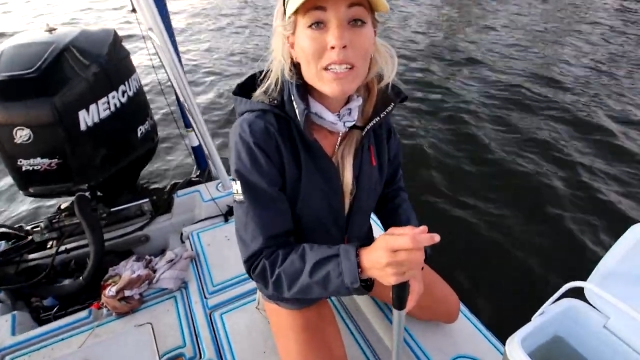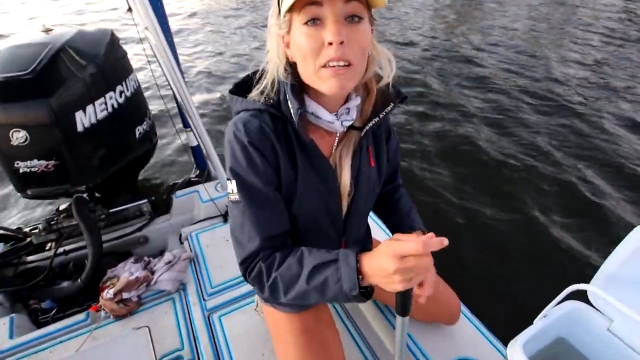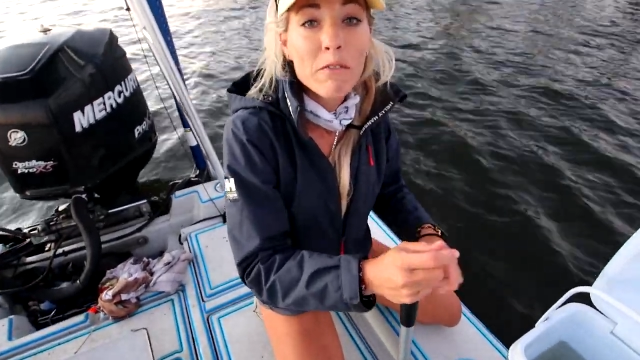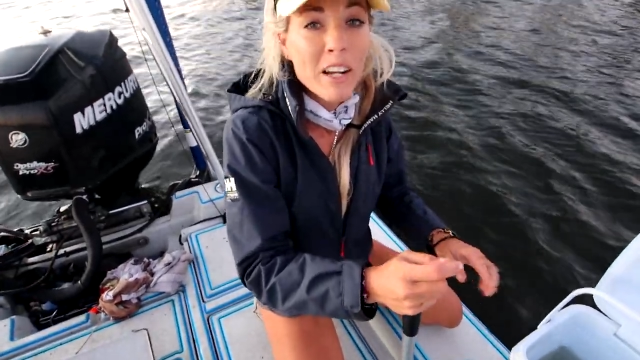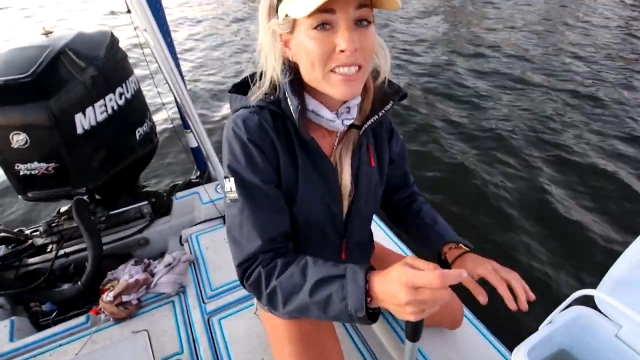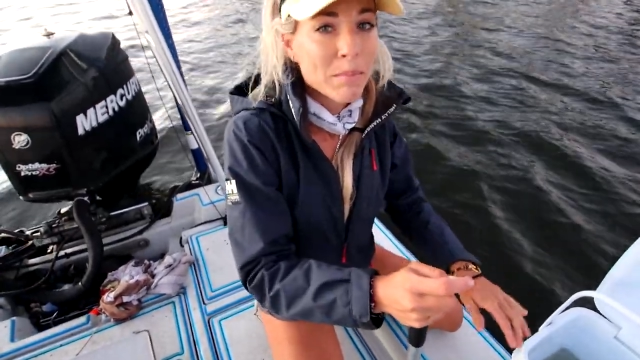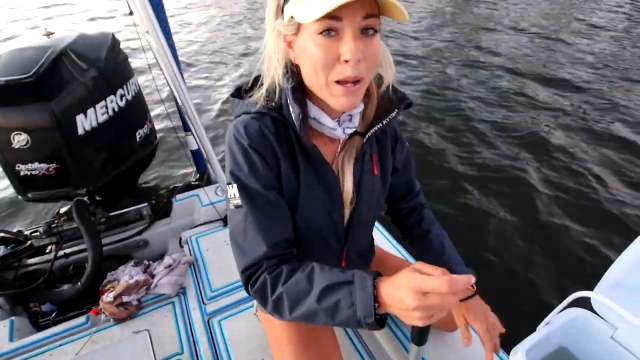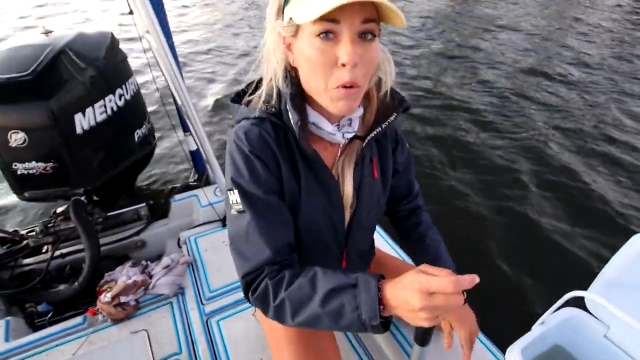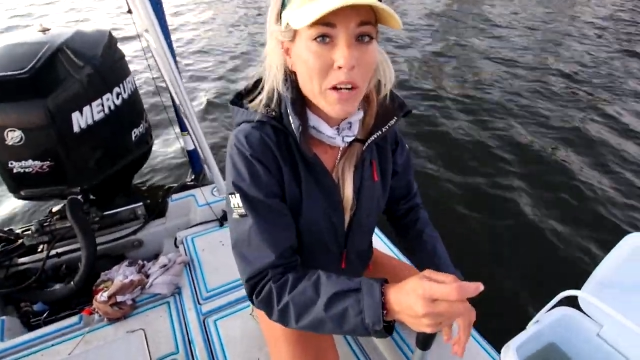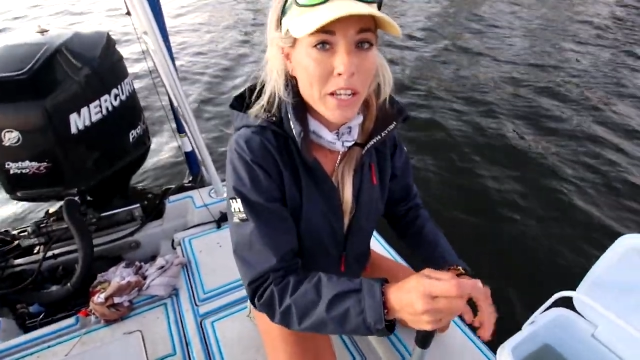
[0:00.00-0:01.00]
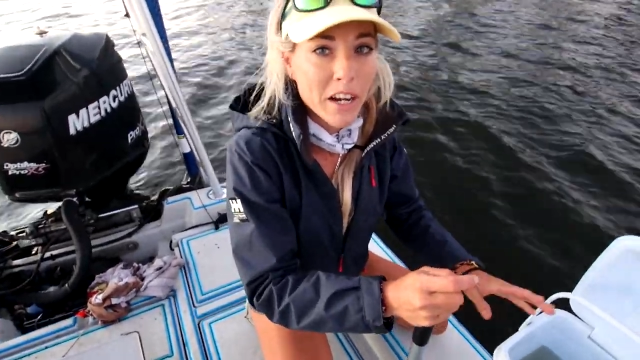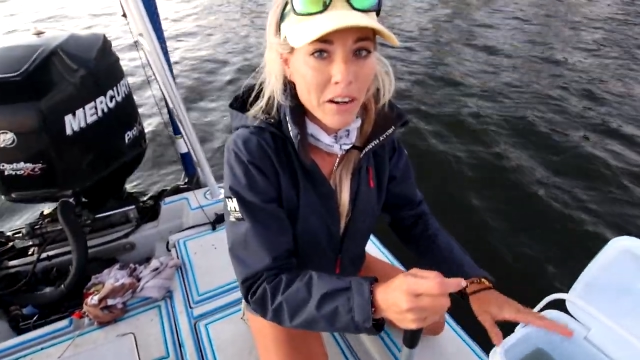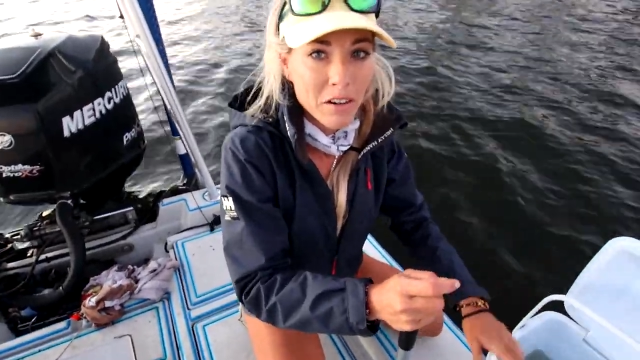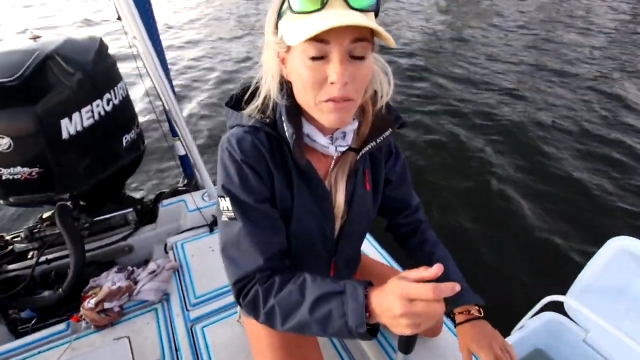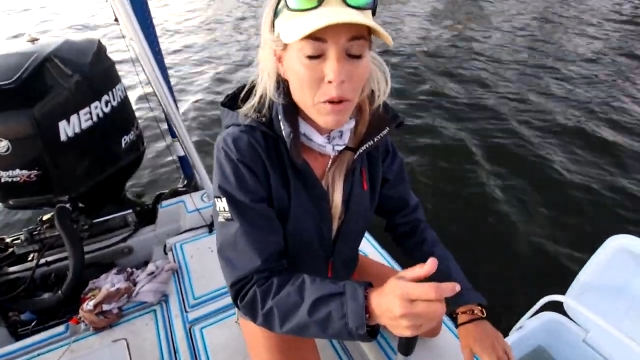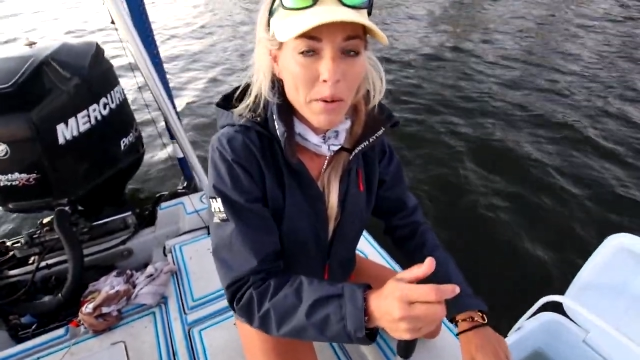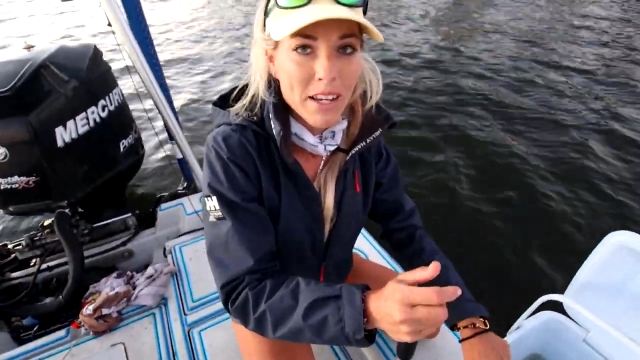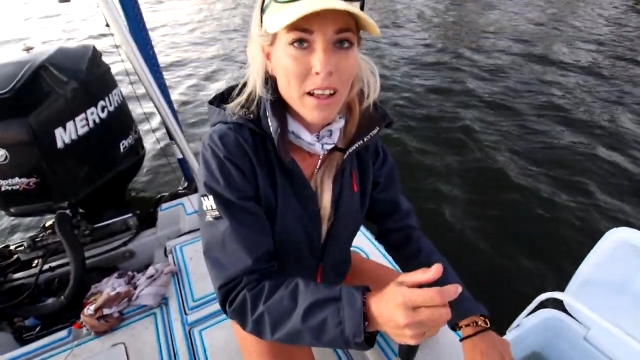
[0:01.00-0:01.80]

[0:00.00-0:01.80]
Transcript: we did freeze them that one year when we